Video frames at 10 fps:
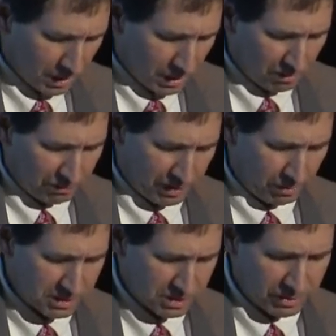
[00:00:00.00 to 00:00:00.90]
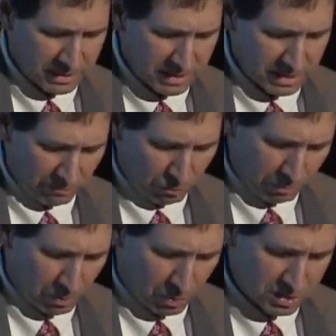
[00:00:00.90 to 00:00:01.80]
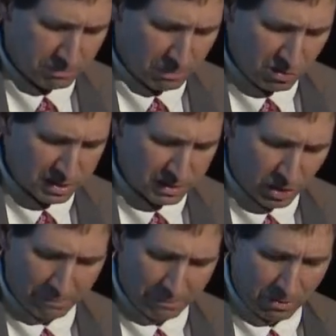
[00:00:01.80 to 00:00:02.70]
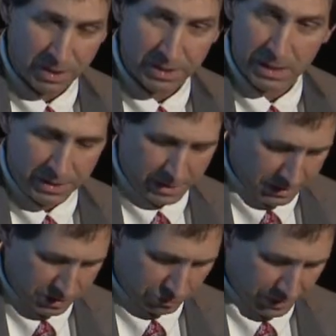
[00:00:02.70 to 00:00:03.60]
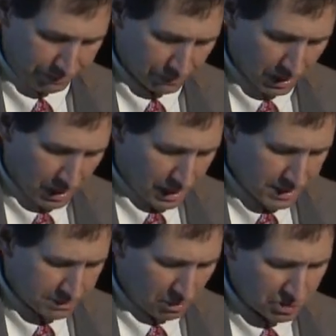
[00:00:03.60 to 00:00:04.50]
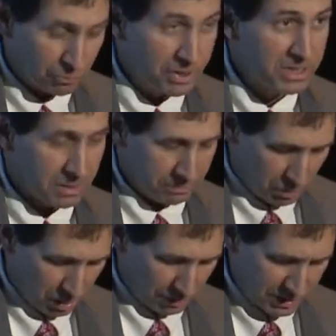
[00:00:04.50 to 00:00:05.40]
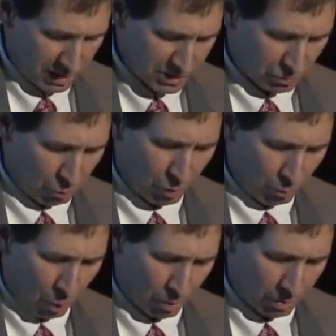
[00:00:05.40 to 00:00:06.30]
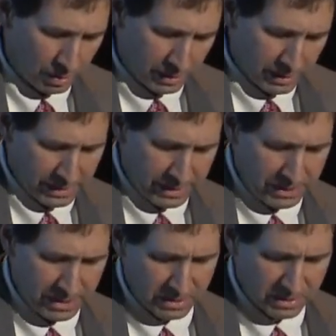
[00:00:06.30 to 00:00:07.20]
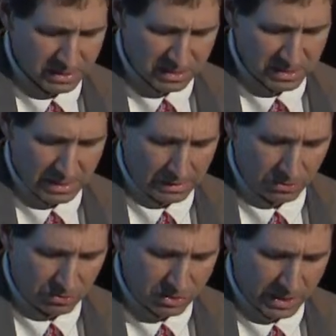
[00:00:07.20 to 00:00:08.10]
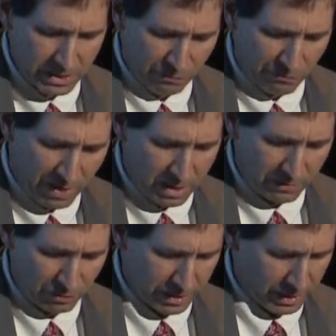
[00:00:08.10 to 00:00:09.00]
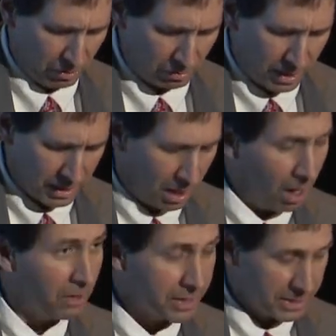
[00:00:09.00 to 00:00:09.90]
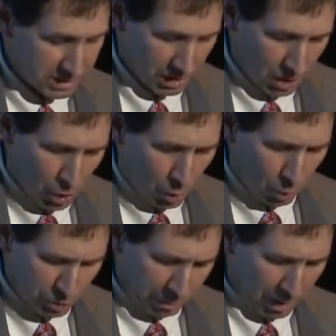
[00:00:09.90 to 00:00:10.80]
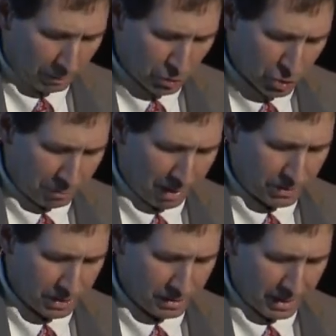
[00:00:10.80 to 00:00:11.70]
La Vere has written several books, mostly on American Indian history. His most recent book, The Tuscarora War, Indians, Settlers, and the Fight for the Carolina Colonies, was published by the